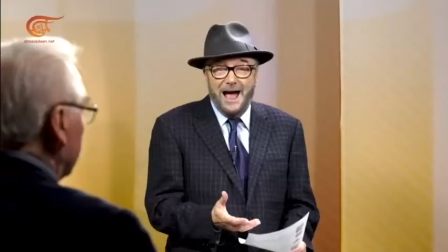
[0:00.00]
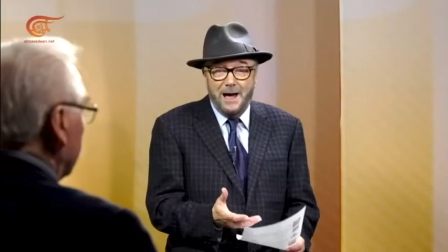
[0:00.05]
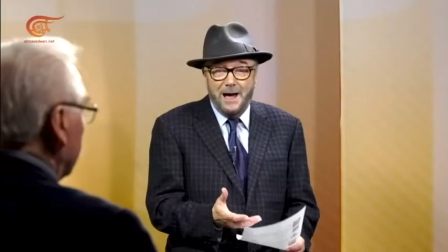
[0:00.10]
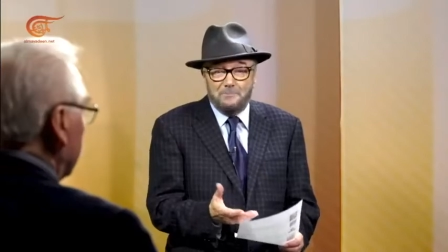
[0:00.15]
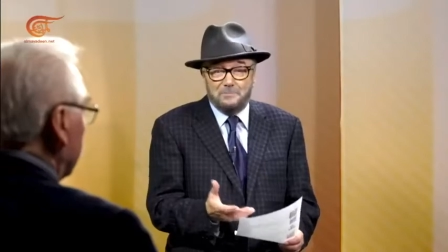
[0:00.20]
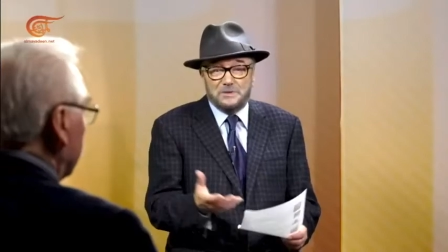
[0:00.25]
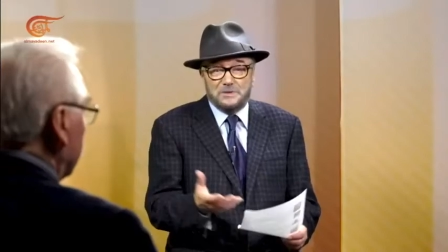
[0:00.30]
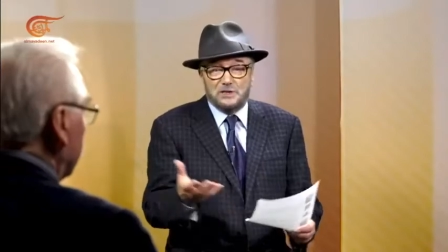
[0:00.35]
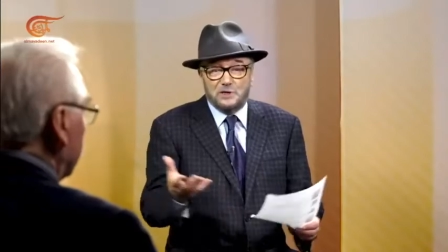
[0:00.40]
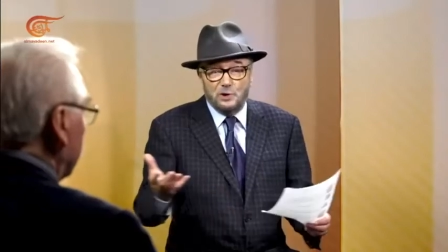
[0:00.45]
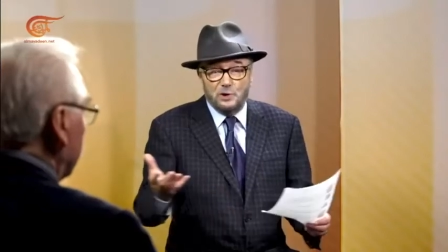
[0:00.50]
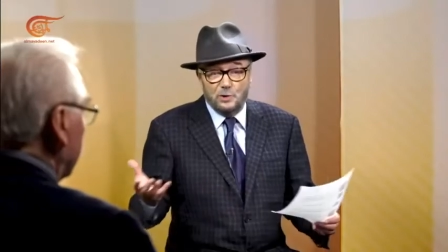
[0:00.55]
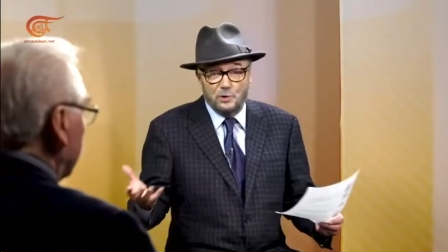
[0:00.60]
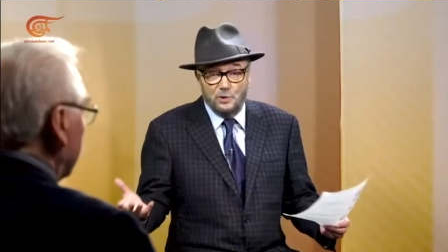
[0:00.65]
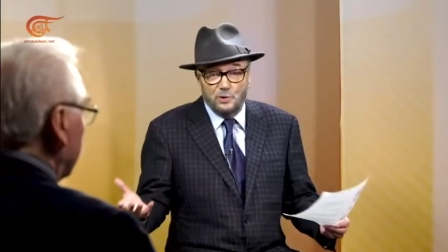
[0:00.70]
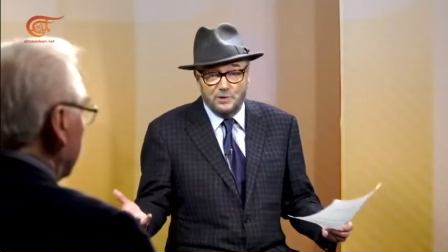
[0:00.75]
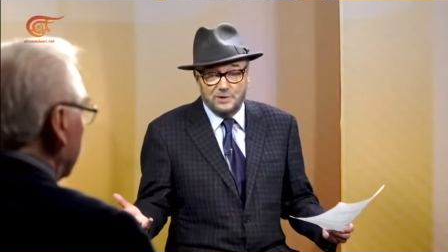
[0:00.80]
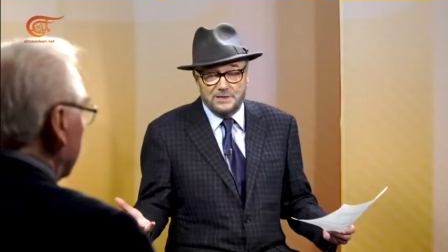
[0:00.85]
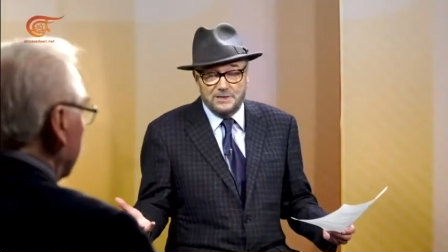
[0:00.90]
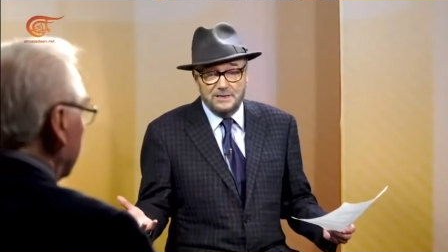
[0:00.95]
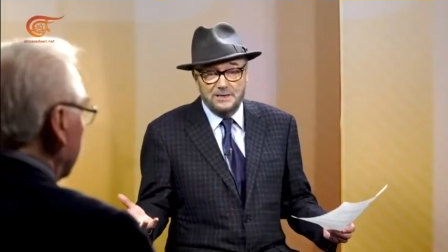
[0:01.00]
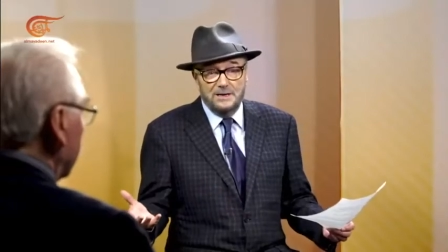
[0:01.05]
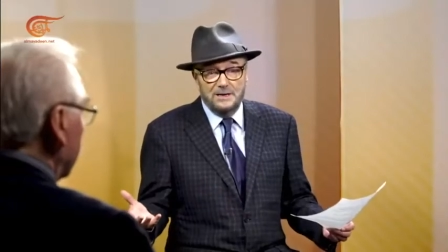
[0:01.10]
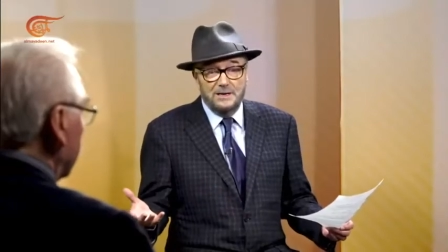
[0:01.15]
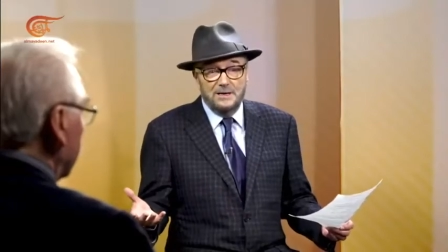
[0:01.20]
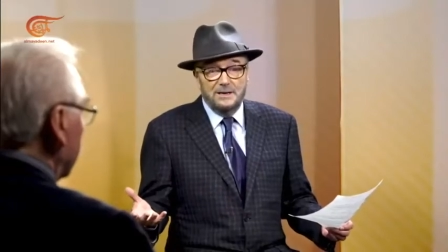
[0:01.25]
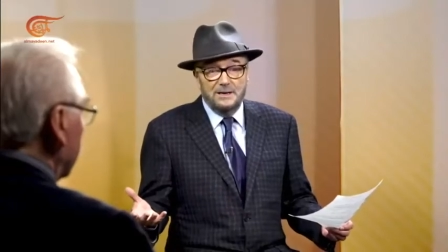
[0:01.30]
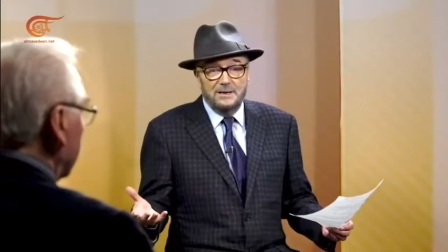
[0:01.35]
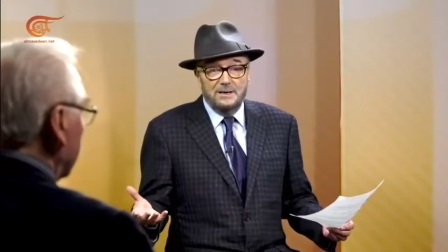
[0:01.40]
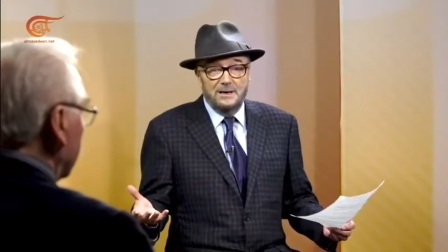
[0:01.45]
absolute
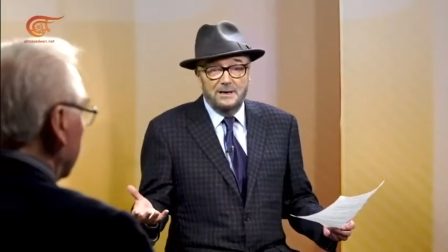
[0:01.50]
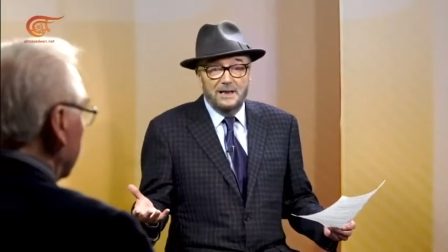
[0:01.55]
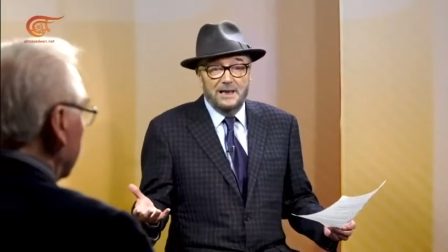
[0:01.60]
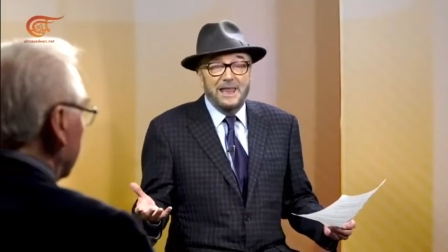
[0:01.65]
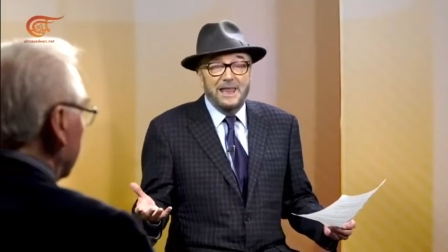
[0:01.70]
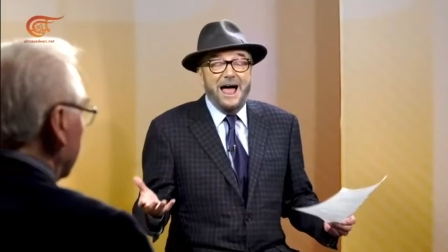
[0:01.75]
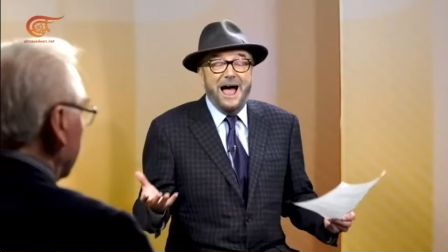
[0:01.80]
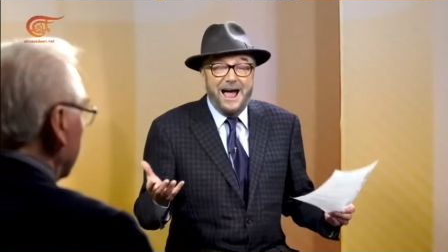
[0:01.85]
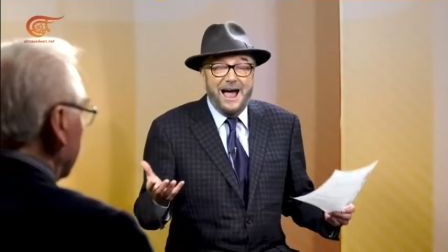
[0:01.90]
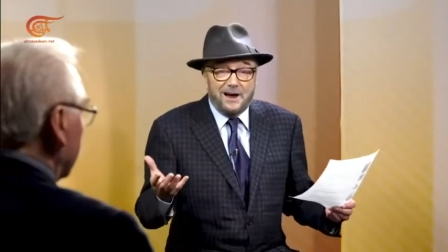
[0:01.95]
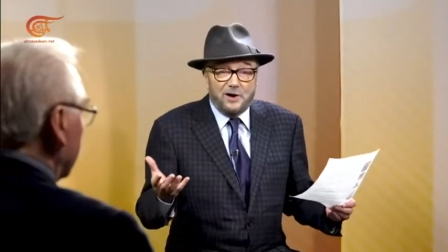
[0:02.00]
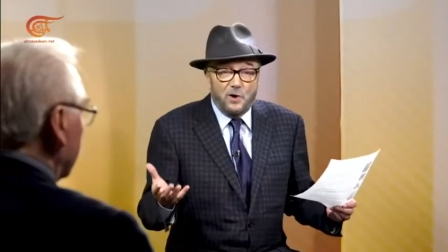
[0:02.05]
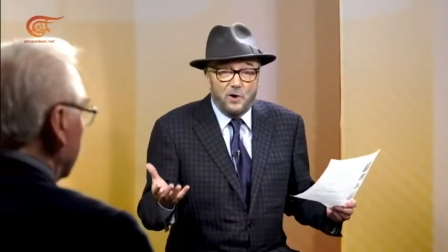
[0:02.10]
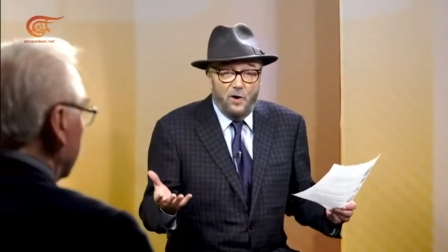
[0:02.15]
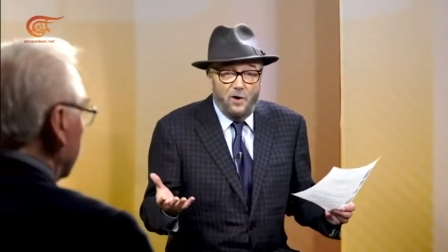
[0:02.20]
lack